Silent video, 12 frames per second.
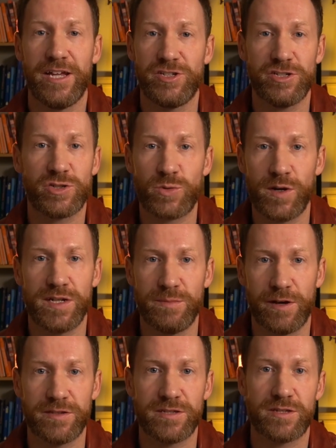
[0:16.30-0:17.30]
in just 20
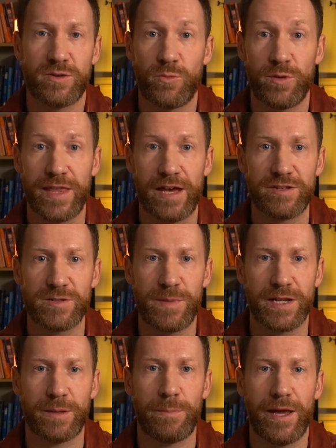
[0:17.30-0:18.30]
months without
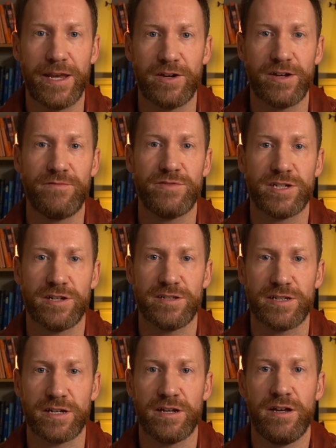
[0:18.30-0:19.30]
spending a penny on
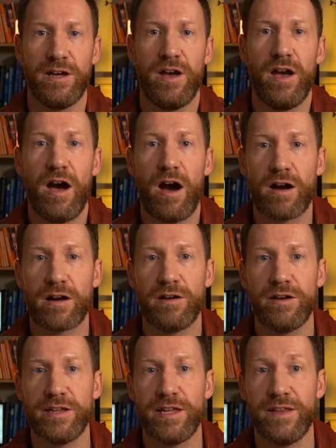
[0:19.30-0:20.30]
advertising. Our
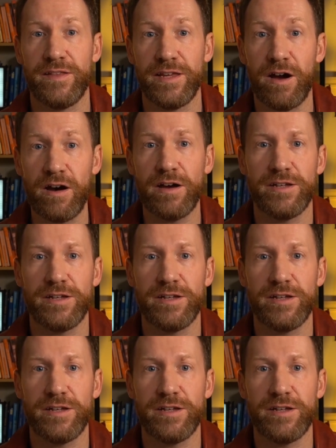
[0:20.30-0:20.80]
client in the art